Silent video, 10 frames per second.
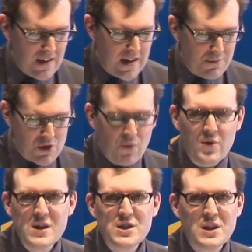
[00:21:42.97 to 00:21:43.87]
And it was
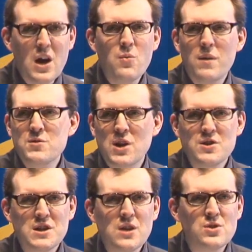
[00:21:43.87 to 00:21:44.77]
obvious that no one was
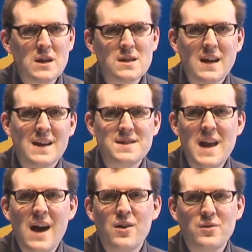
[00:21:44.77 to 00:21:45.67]
going to use it. And
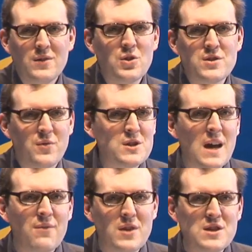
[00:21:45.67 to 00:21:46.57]
now lots of
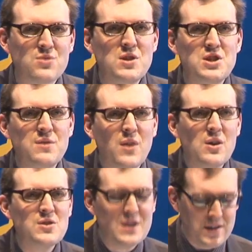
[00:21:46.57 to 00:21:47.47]
us have these 3G
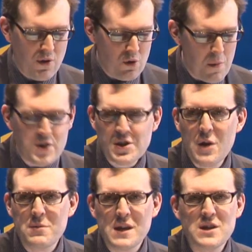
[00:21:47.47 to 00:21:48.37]
phones, and almost
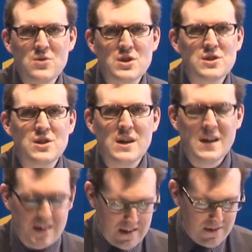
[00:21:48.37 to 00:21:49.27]
nobody uses the
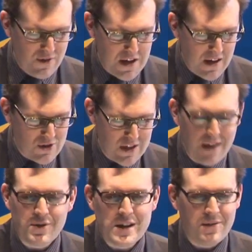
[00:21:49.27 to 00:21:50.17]
video
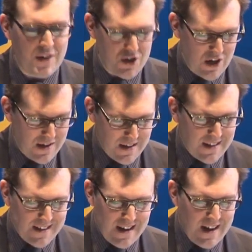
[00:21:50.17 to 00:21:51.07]
telephony feature.
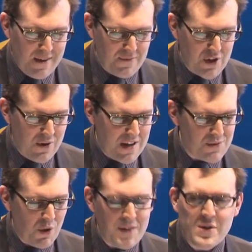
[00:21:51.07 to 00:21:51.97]
So
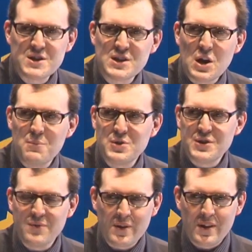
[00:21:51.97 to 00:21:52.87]
it's one of these
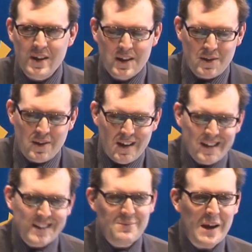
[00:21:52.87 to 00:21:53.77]
examples of
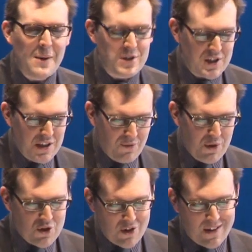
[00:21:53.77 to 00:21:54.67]
being able to see the
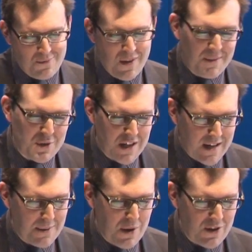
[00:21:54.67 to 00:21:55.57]
future in a
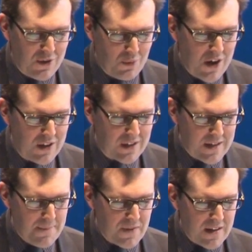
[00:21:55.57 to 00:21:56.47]
particular part of the
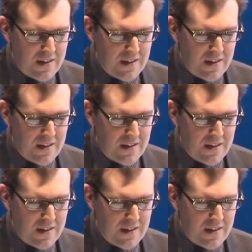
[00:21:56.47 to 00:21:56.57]
world.